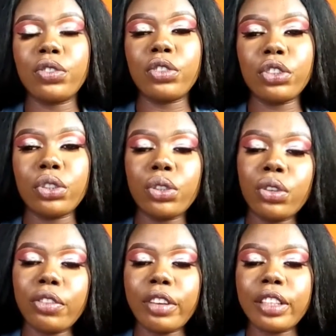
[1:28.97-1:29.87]
video
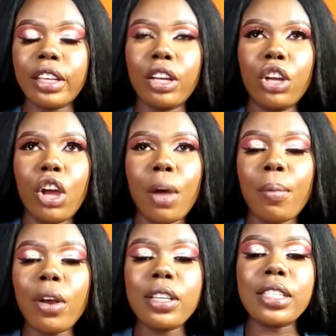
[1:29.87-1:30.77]
over there,
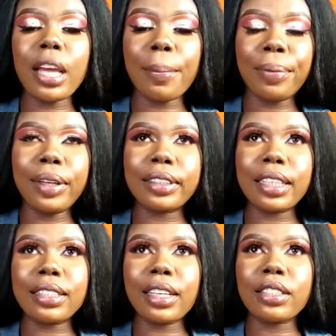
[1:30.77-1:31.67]
but you see a place
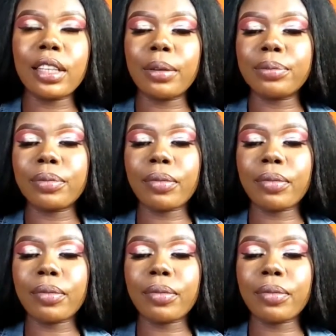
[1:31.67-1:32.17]
that they say